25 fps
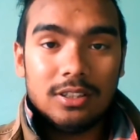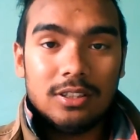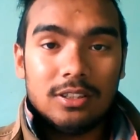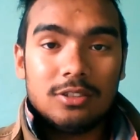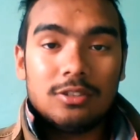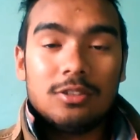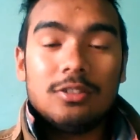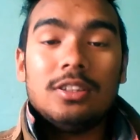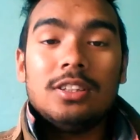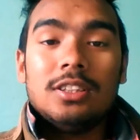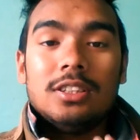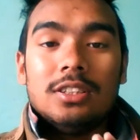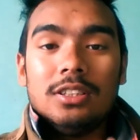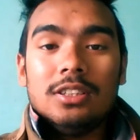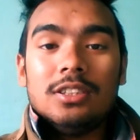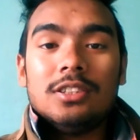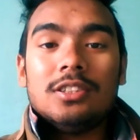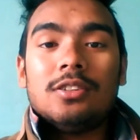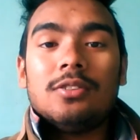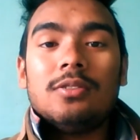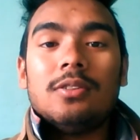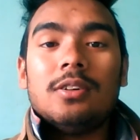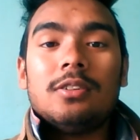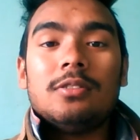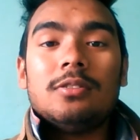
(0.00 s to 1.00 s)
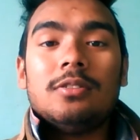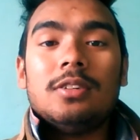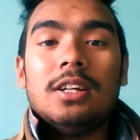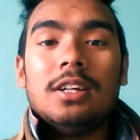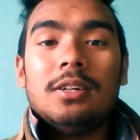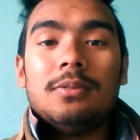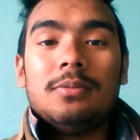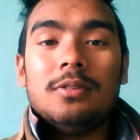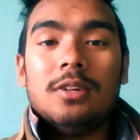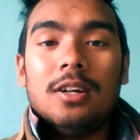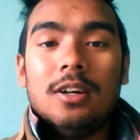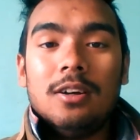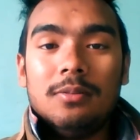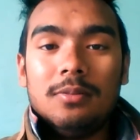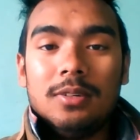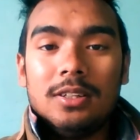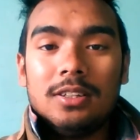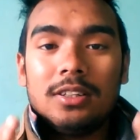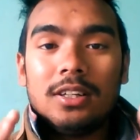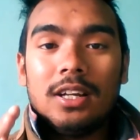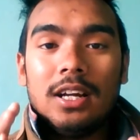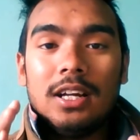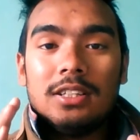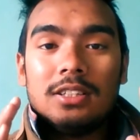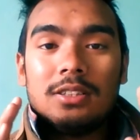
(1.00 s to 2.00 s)
So this is it for today. If you have
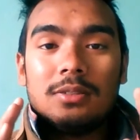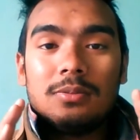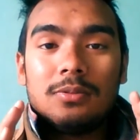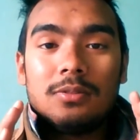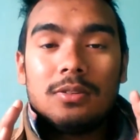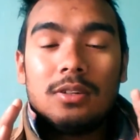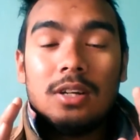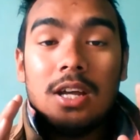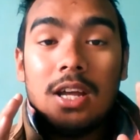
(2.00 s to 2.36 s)
any kinds of